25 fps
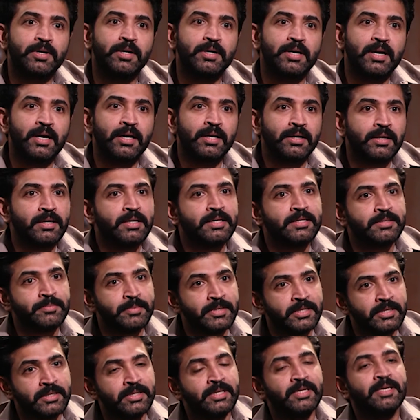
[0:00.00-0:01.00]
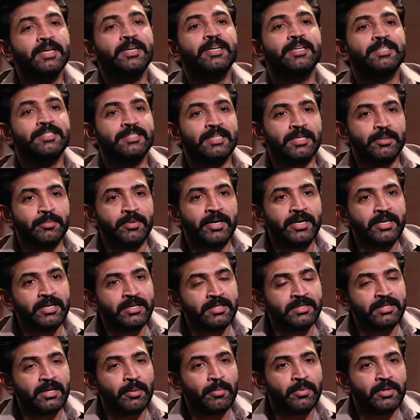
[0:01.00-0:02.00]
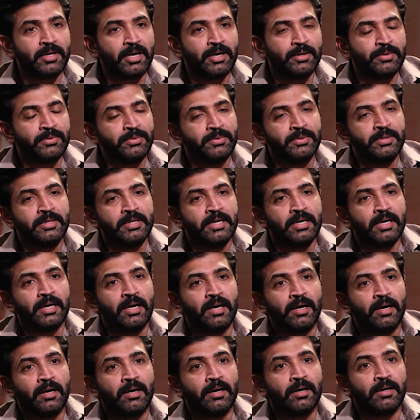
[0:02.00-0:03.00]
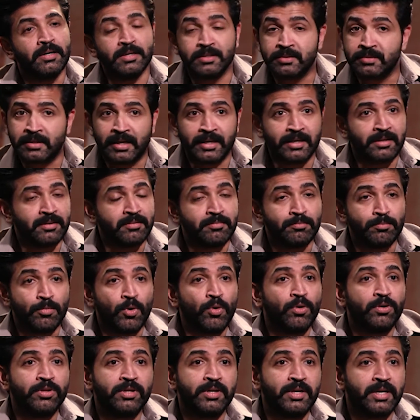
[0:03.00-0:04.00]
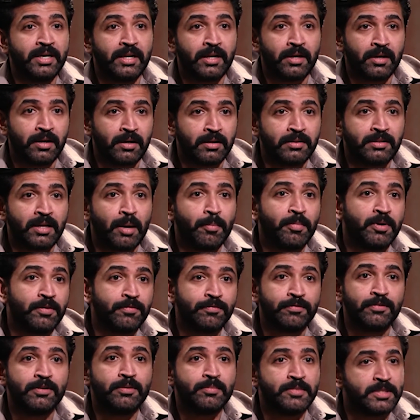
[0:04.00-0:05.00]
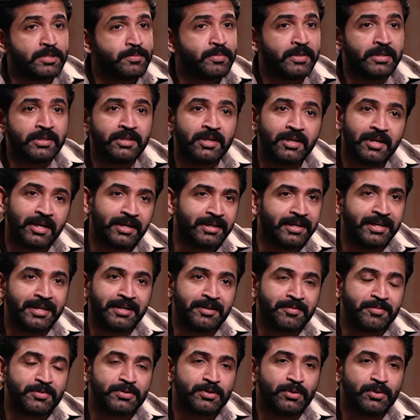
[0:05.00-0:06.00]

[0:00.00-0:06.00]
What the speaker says: Karnataka has been celebrated in Tamil Nadu. It's like more than a Tamil film it's been collecting, so